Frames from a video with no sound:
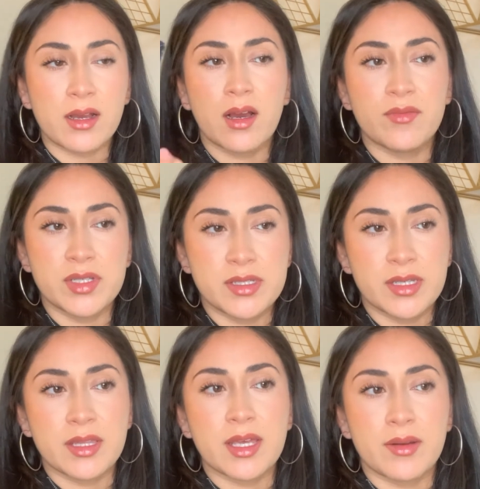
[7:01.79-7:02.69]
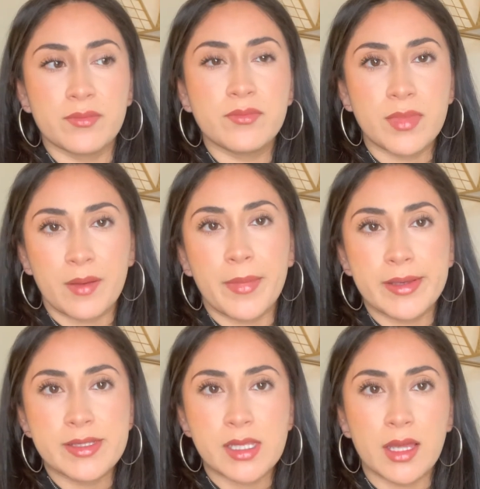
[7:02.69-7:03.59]
obviously that makes
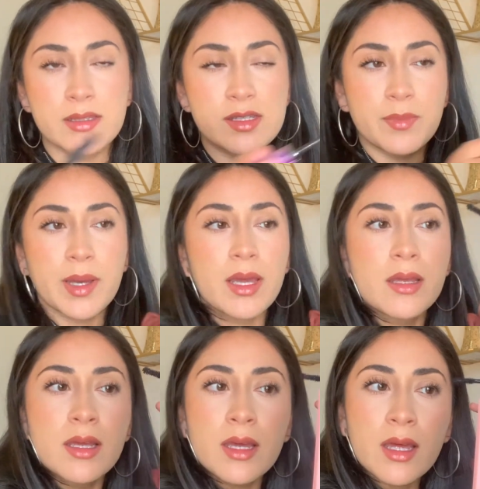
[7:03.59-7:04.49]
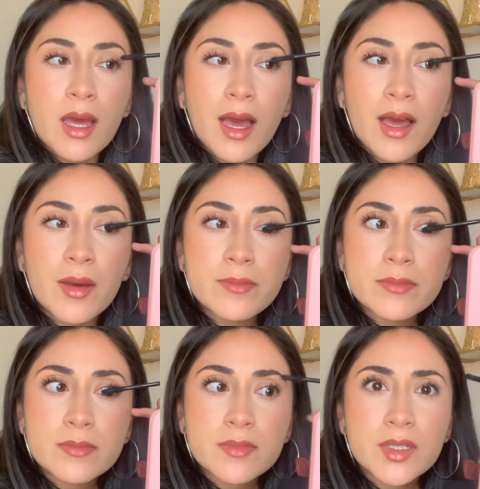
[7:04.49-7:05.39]
sense, but no
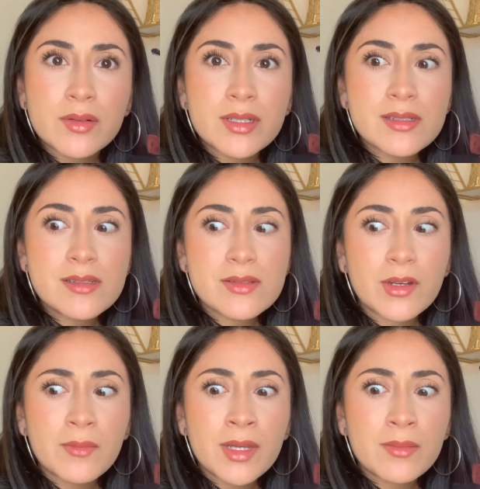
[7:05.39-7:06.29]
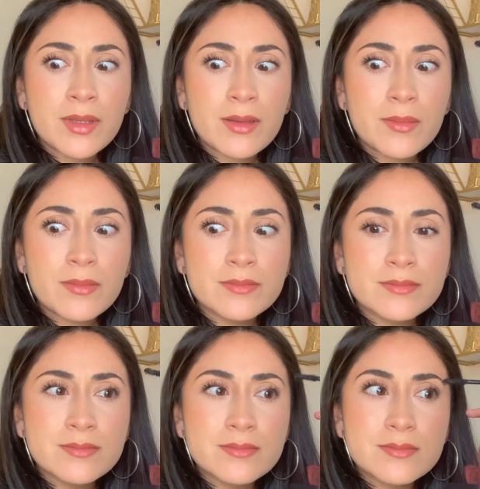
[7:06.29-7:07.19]
need to scream at me.
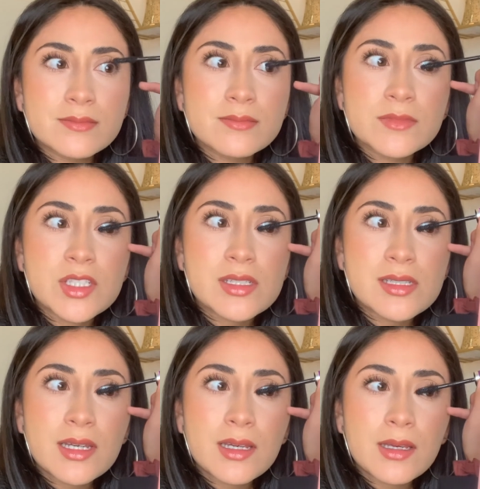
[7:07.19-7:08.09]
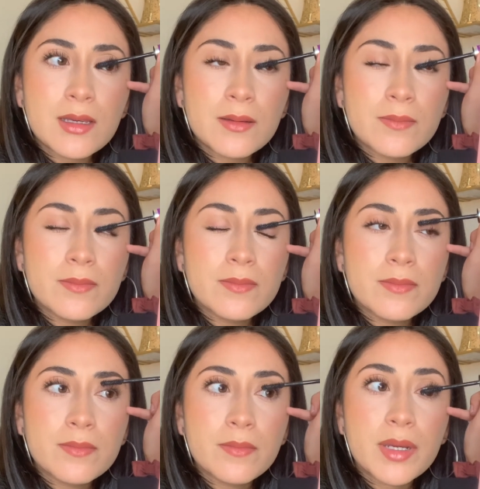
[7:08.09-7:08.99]
Just saying.
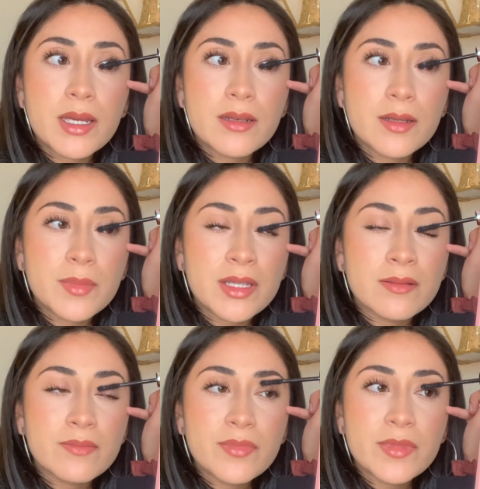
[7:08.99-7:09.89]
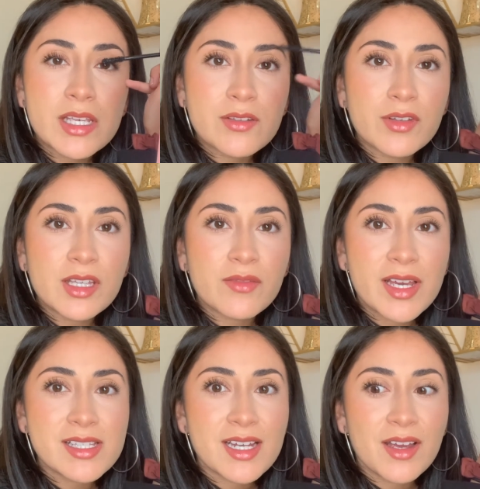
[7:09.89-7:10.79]
But I mean, thanks for the
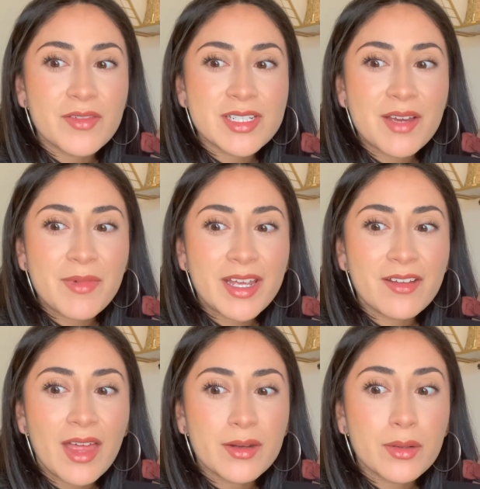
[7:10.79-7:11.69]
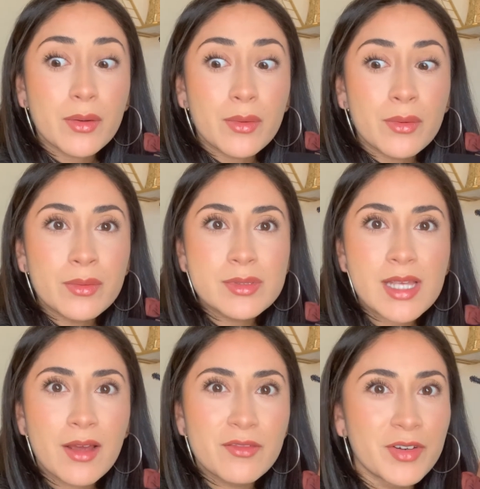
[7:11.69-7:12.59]
advice. Not every time I hear that
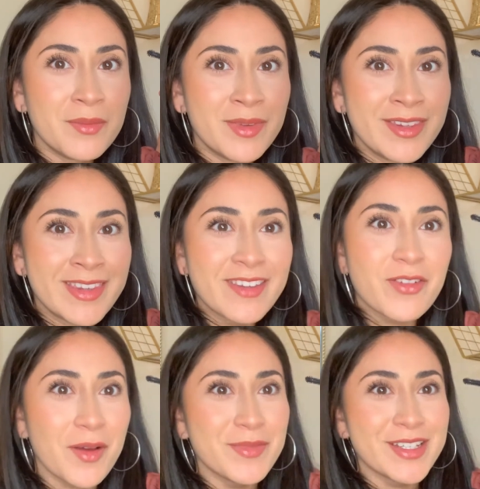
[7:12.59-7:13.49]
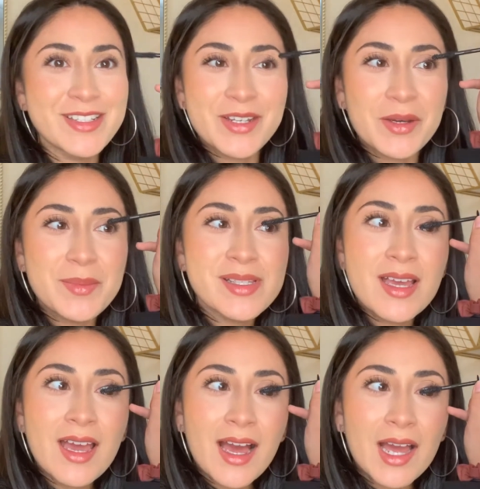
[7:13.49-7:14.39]
sound from the tubes,
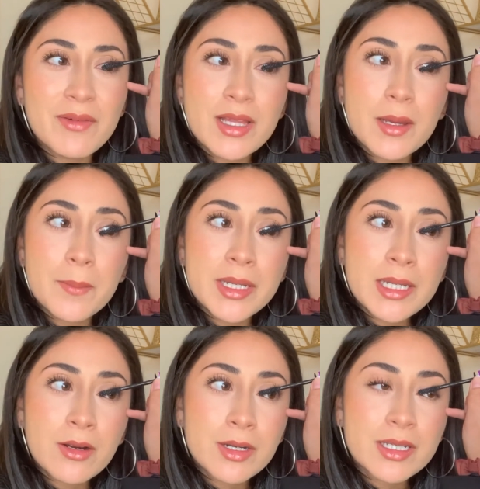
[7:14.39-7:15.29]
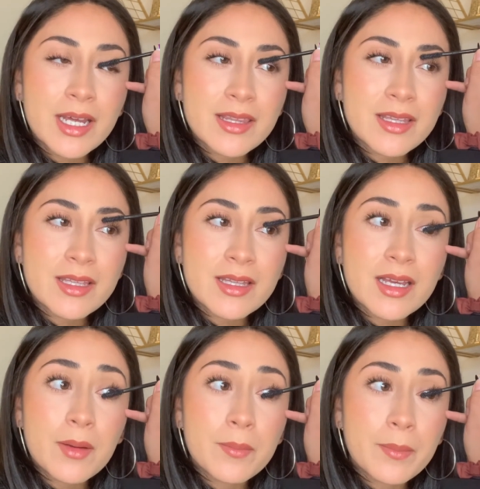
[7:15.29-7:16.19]
I have like a mini heart attack thinking like
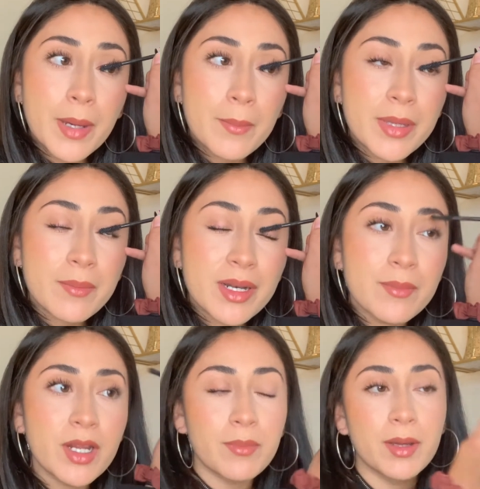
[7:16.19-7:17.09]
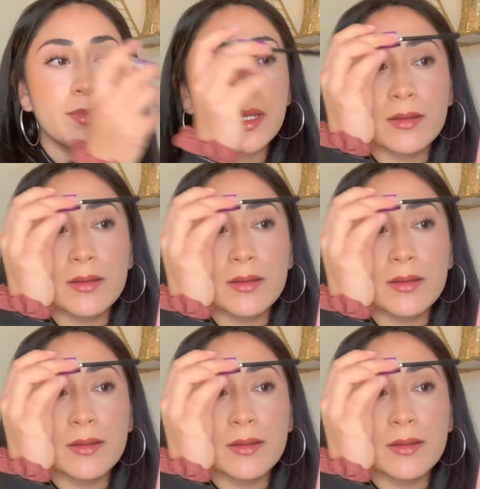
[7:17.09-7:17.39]
I'm pumping, but I'm not pumping.